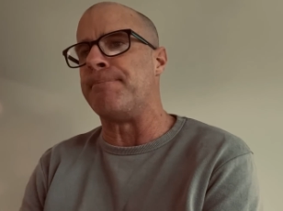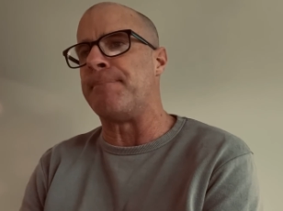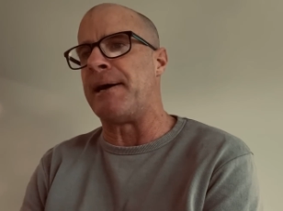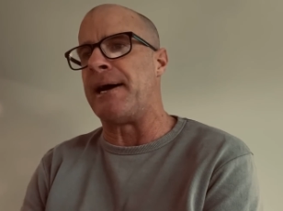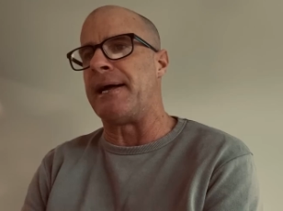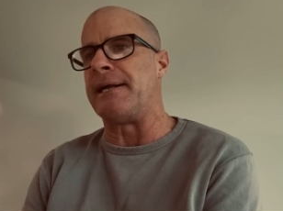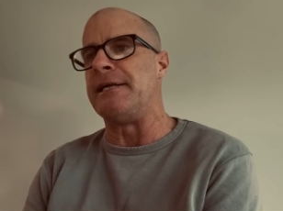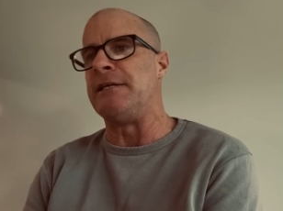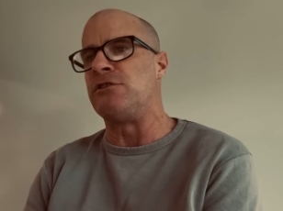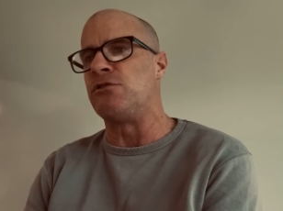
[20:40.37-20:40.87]

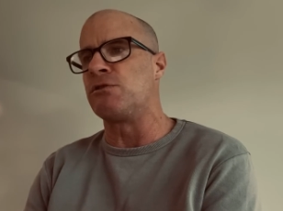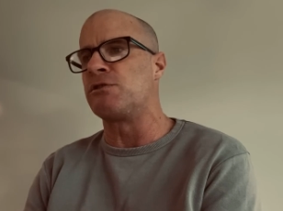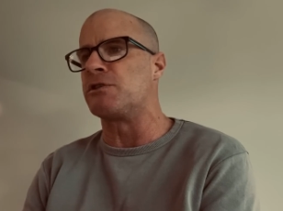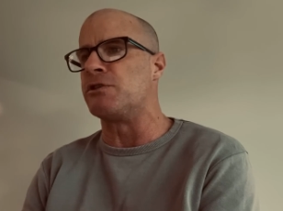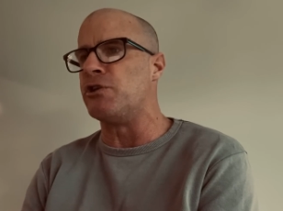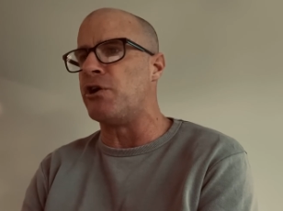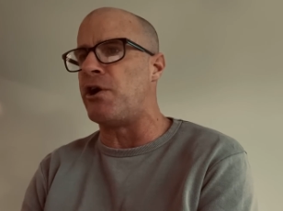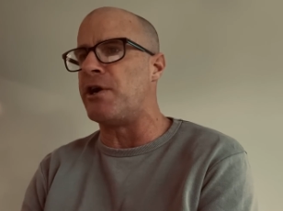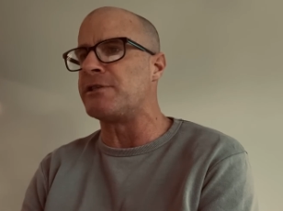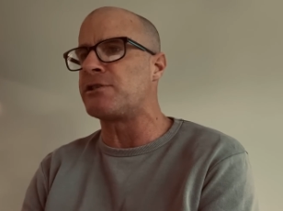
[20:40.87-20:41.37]
but he took
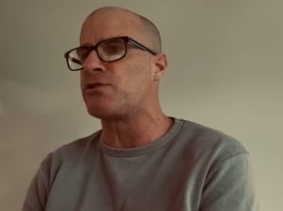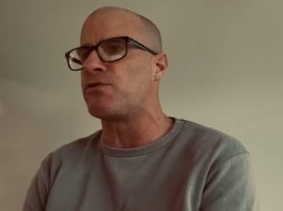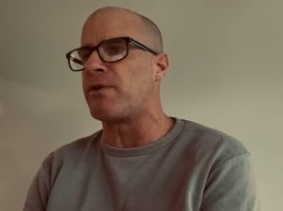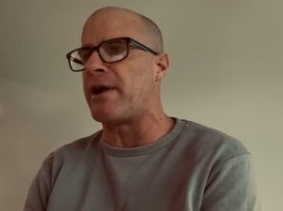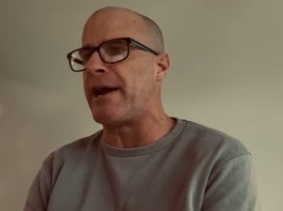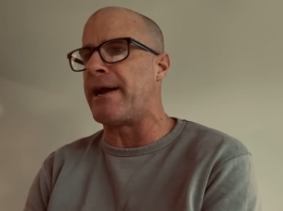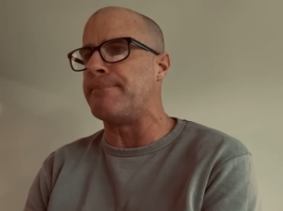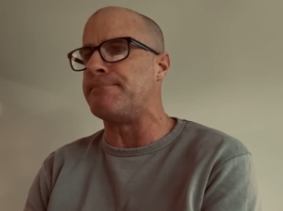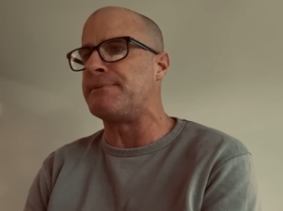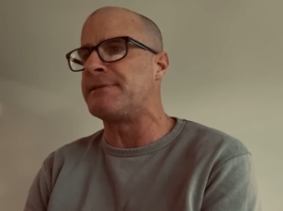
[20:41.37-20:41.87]
some nice
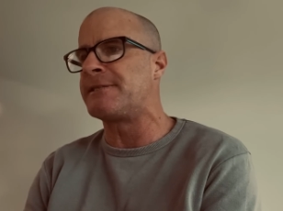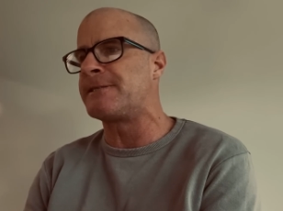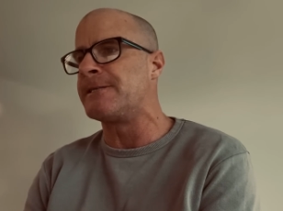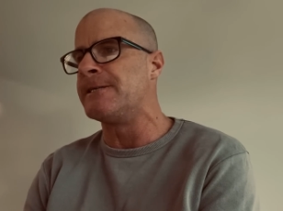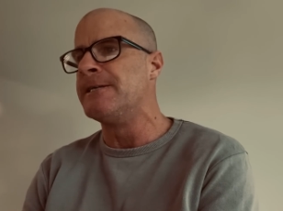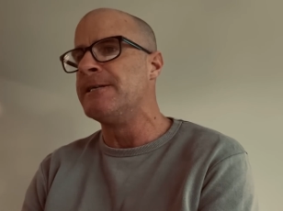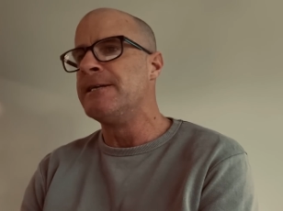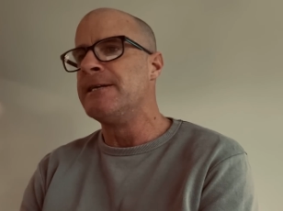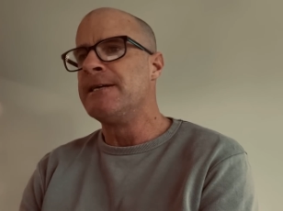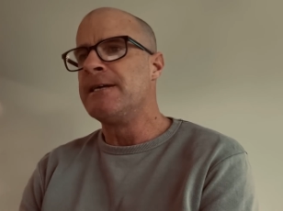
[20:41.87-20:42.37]
grabs.
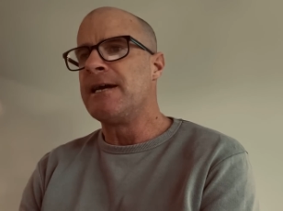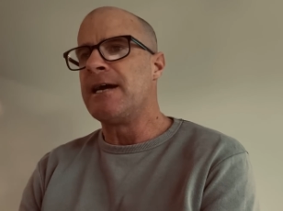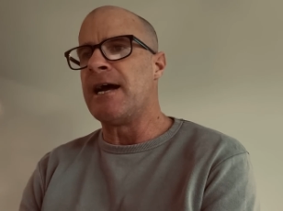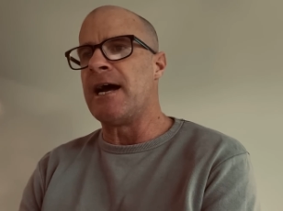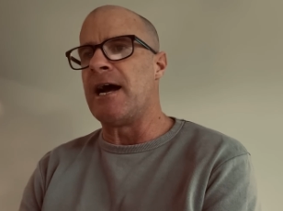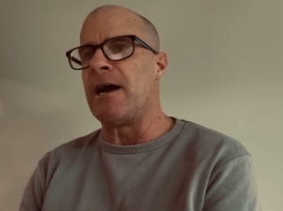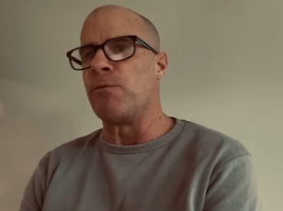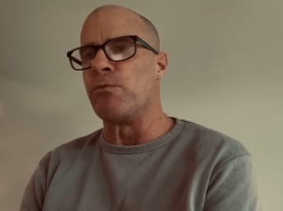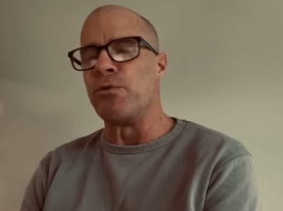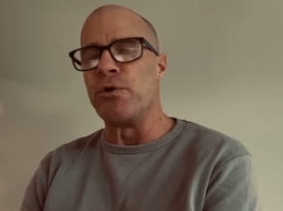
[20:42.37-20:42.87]

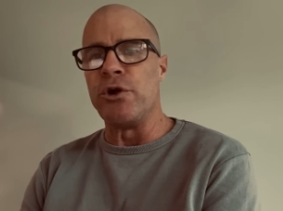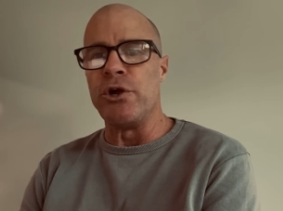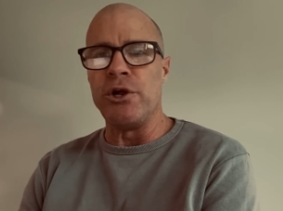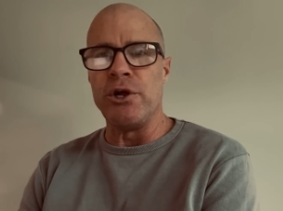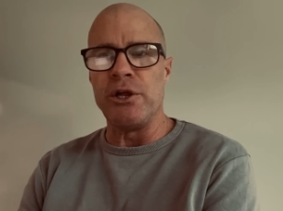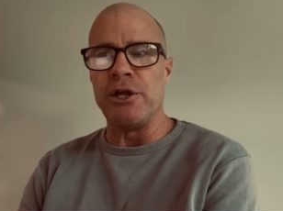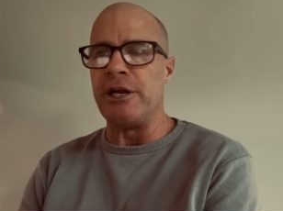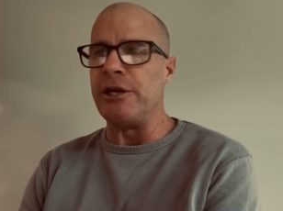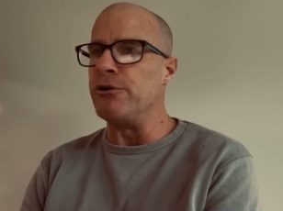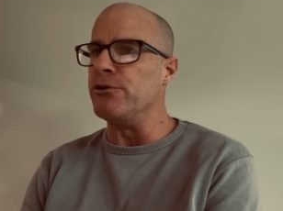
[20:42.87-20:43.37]

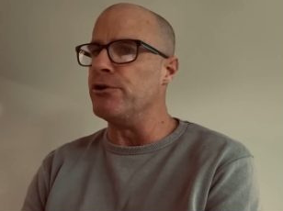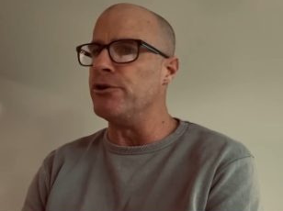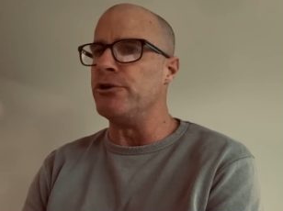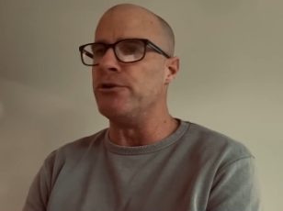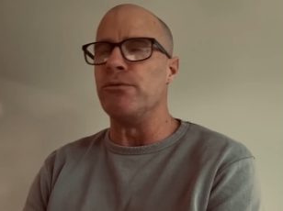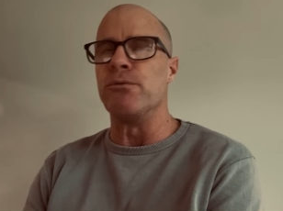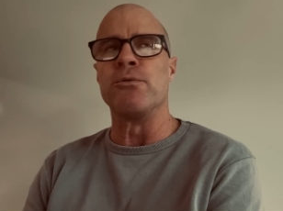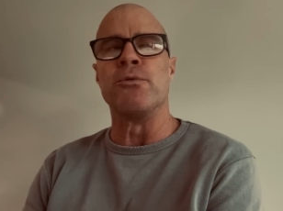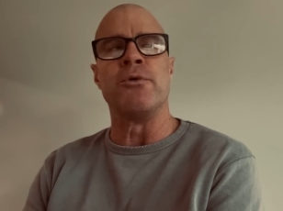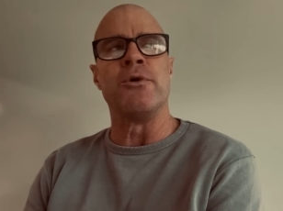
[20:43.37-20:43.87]
Really
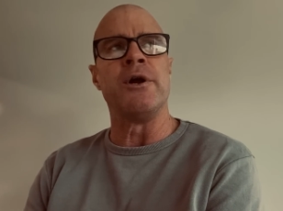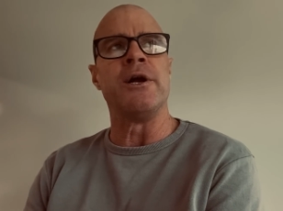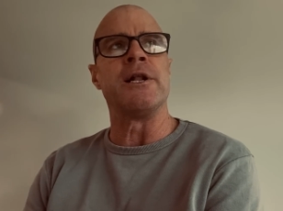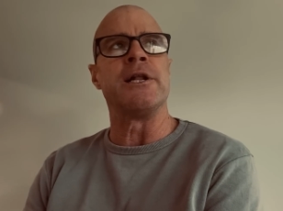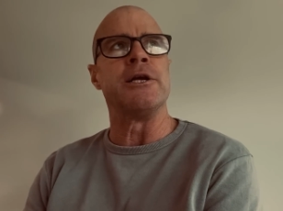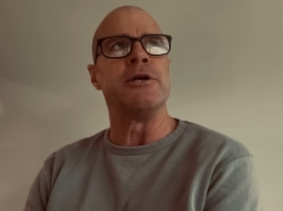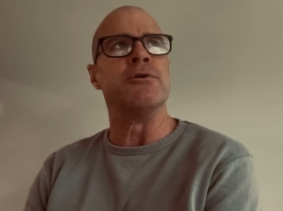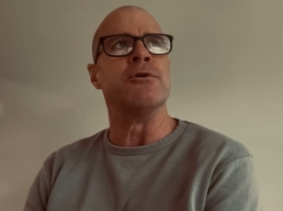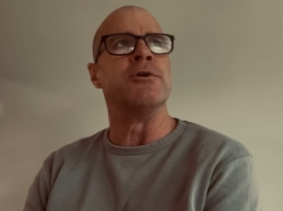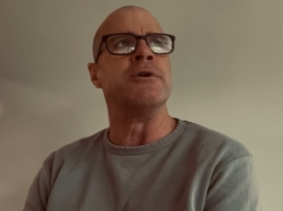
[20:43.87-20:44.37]
good
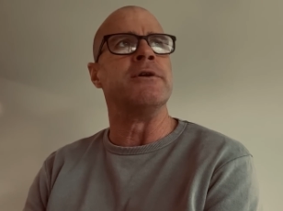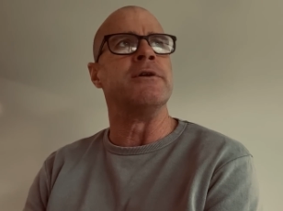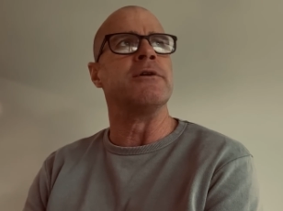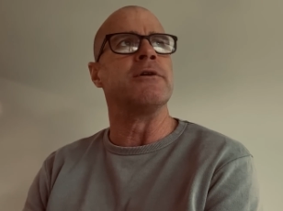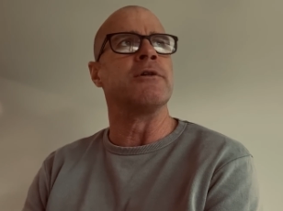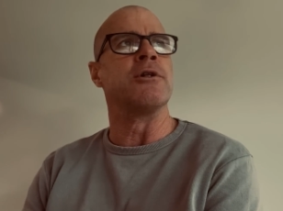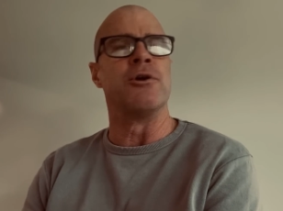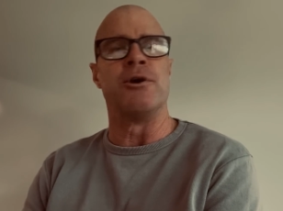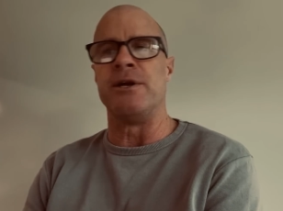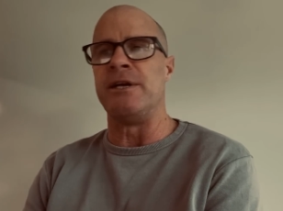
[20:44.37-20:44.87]

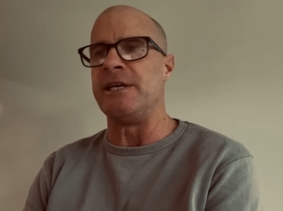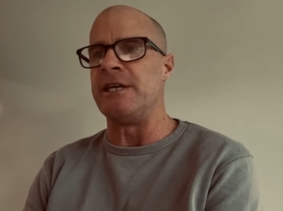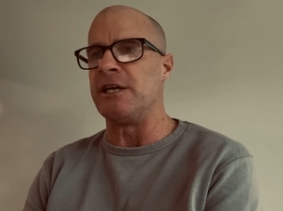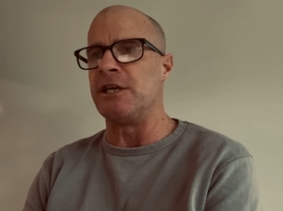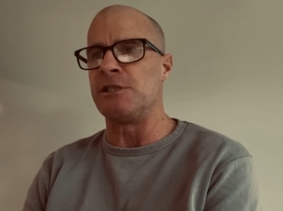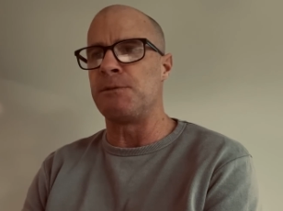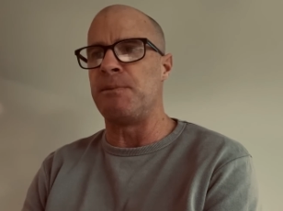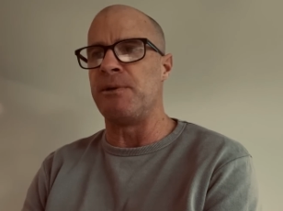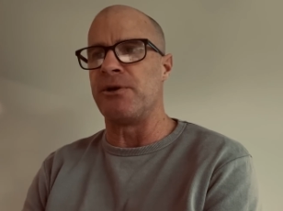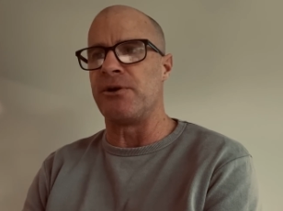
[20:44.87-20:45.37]
learning
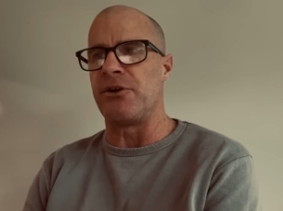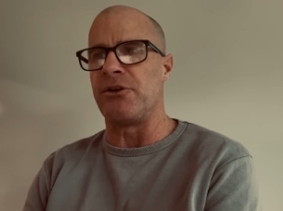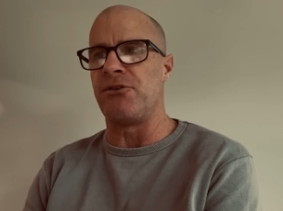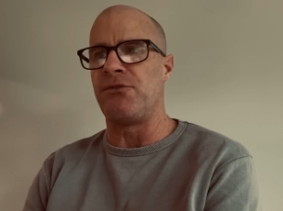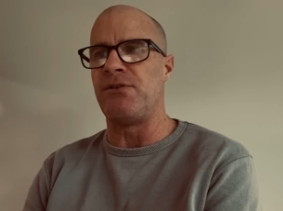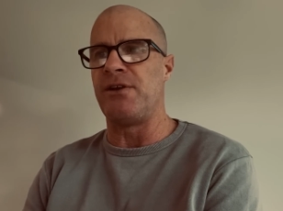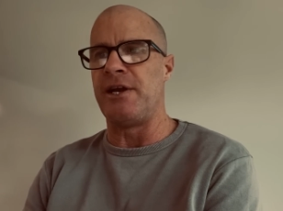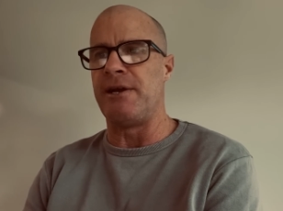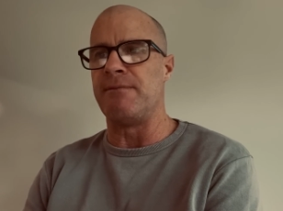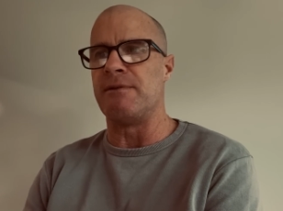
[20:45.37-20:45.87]
experience
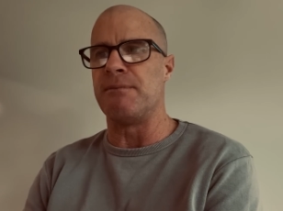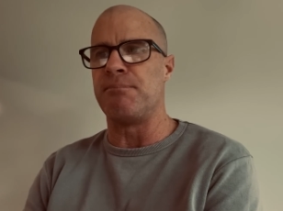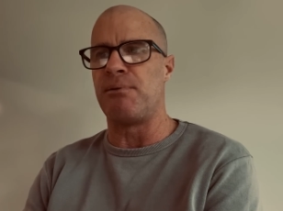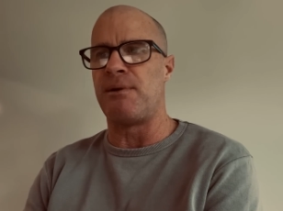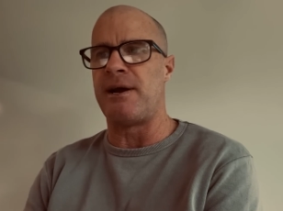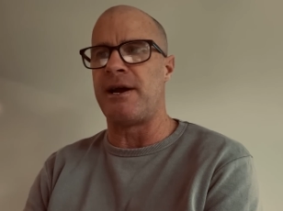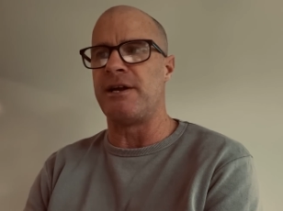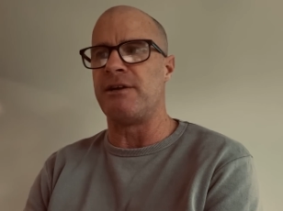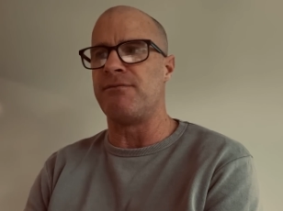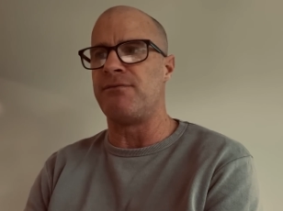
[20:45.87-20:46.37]
for him to
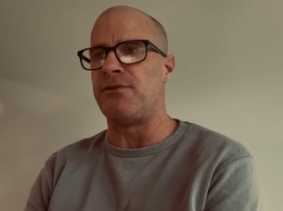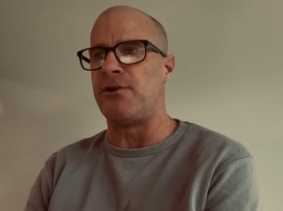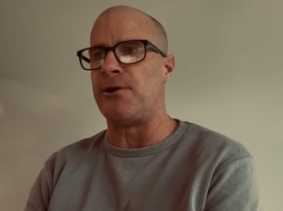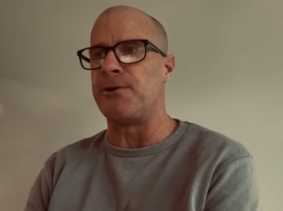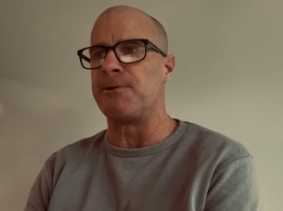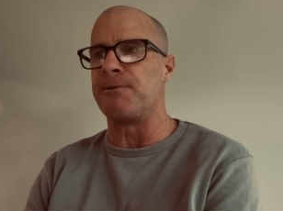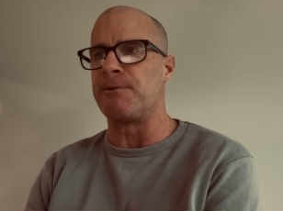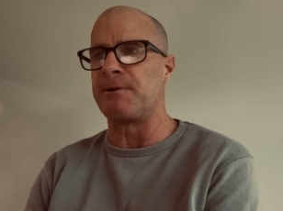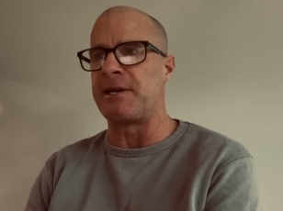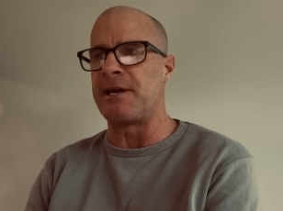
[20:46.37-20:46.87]
play in a
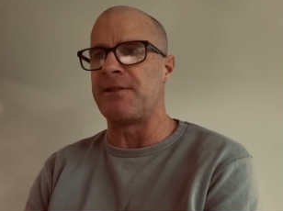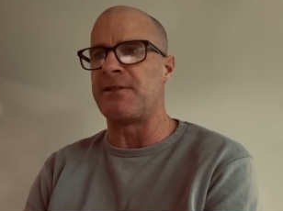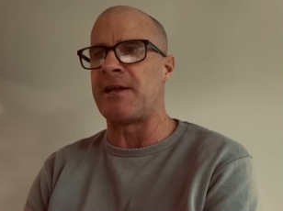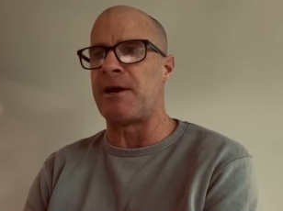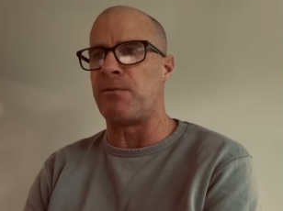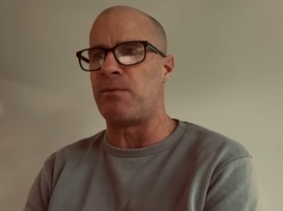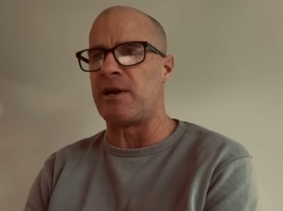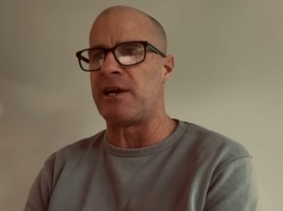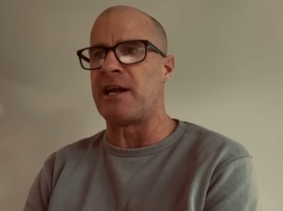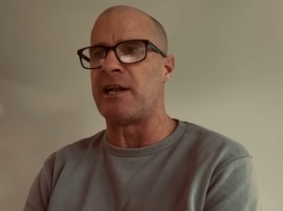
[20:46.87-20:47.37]
final and get
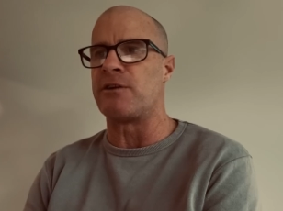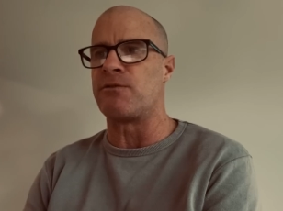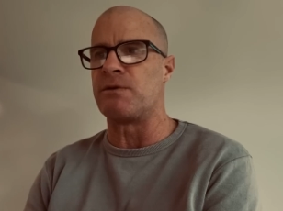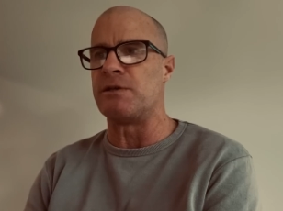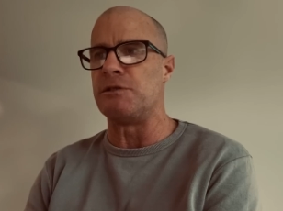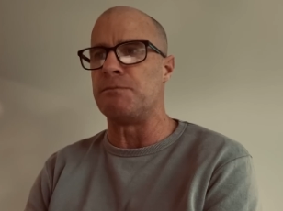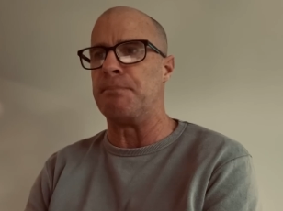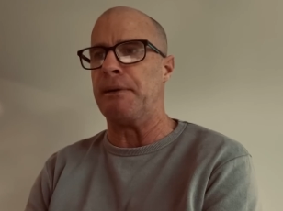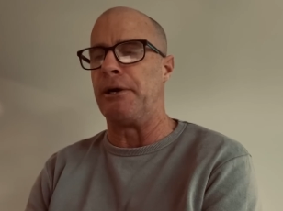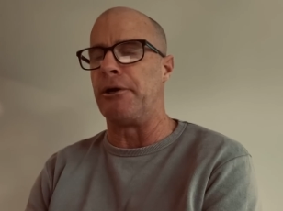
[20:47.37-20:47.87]
that one under
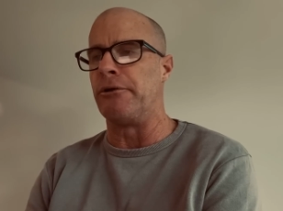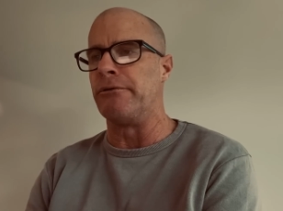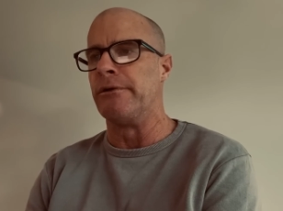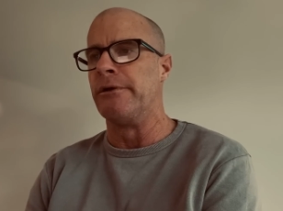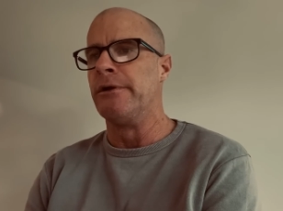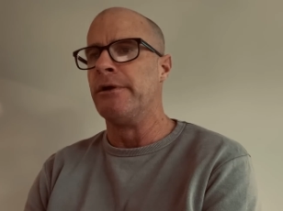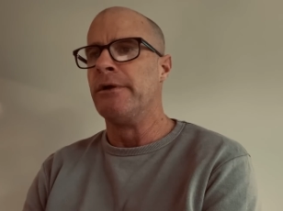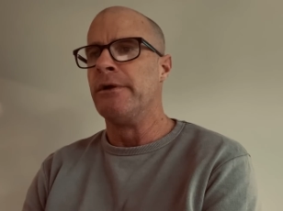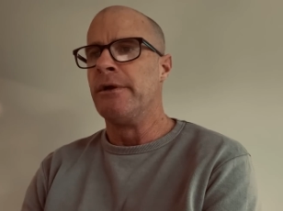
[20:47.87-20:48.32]
his belt.